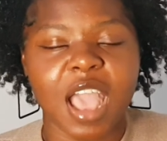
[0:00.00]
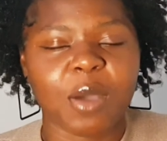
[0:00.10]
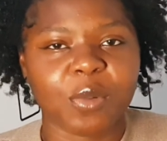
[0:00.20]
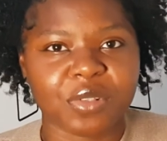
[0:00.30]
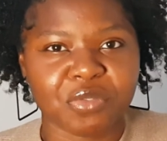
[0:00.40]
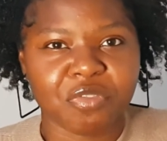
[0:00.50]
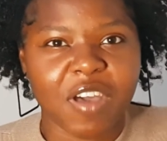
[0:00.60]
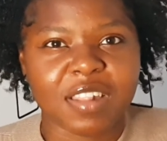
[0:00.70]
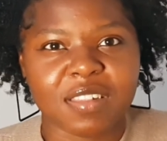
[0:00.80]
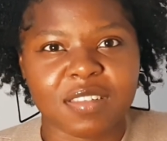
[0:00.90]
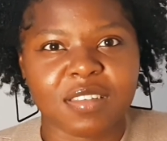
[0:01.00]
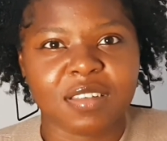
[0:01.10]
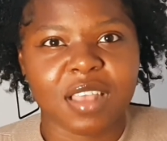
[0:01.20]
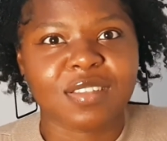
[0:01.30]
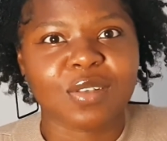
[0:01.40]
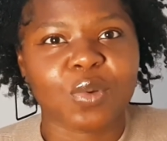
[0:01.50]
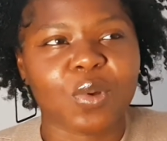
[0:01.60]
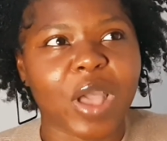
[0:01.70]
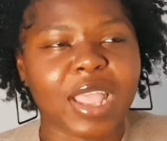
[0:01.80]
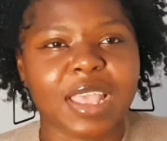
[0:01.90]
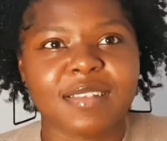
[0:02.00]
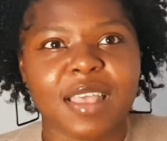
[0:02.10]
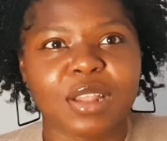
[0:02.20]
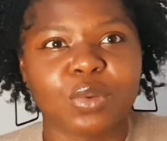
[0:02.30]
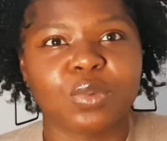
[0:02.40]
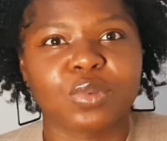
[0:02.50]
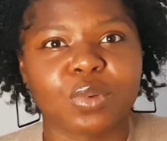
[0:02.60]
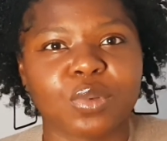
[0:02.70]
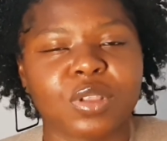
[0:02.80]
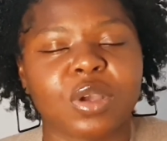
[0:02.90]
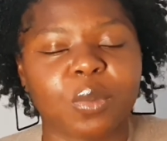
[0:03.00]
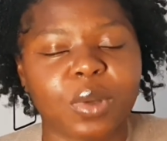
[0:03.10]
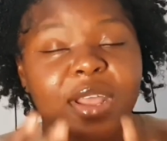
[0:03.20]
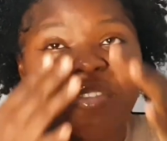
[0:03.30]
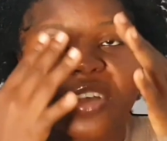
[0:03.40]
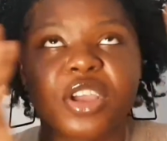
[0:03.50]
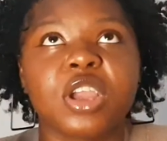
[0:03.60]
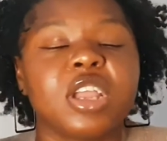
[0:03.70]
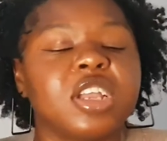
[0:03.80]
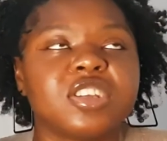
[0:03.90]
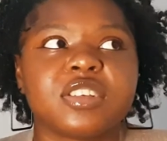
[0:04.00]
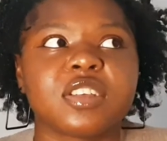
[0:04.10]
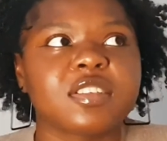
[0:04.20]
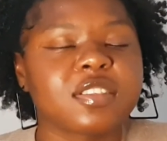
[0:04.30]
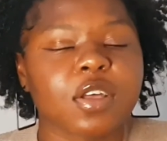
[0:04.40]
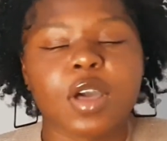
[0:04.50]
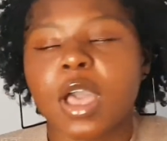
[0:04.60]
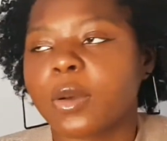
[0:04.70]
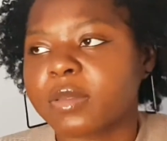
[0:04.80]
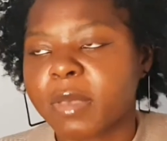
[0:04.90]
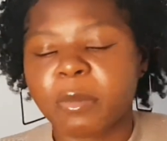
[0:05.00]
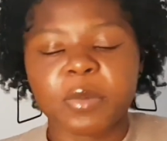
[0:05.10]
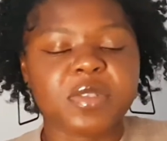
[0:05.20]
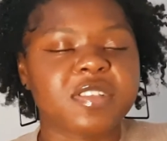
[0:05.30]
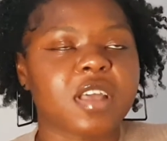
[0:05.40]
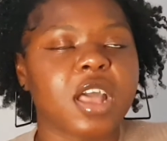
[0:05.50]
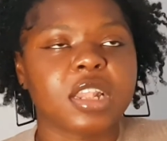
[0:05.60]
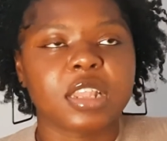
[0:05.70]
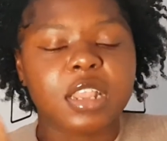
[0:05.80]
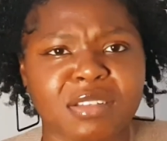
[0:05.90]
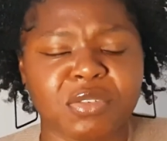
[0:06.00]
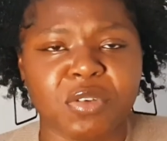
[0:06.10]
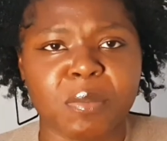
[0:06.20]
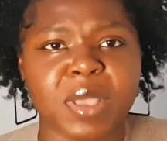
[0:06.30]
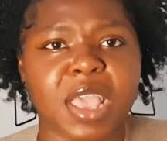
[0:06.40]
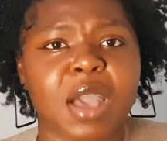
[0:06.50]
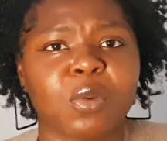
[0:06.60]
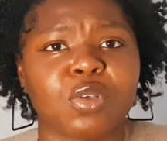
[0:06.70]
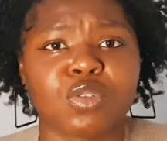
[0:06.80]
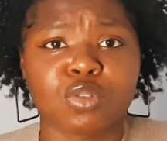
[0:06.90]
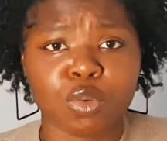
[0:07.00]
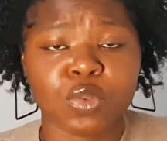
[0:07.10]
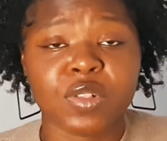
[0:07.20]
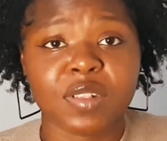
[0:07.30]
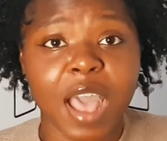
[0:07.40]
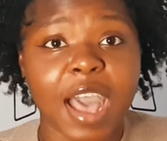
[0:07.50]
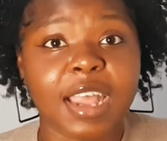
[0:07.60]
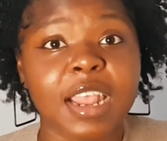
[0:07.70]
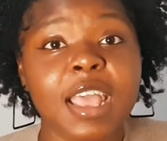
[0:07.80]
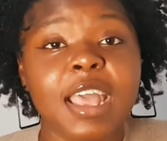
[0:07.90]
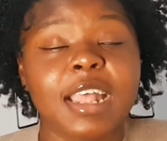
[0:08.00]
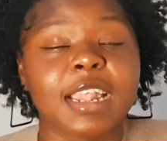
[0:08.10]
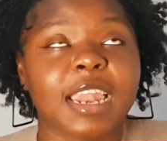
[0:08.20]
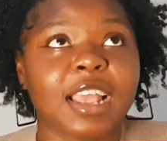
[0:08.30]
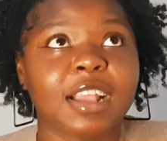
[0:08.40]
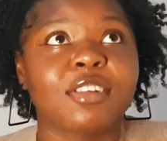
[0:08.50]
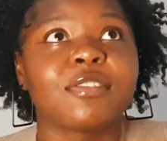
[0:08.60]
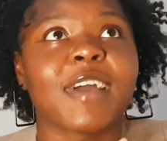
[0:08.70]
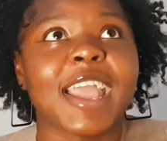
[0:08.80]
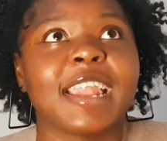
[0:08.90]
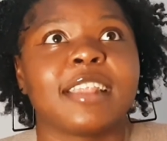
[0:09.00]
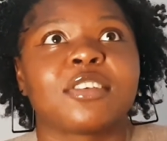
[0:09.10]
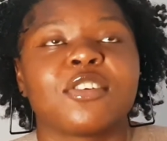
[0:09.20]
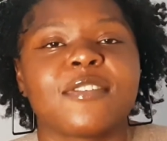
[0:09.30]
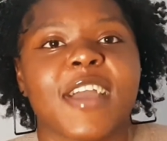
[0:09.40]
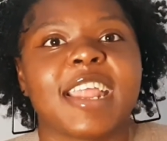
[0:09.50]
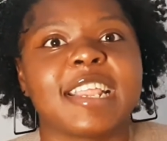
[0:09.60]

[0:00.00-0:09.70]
I was fat. So I guess I looked older, whatever. She just thought I was my mom's sister, and for me, I was so sad that I cried and cried.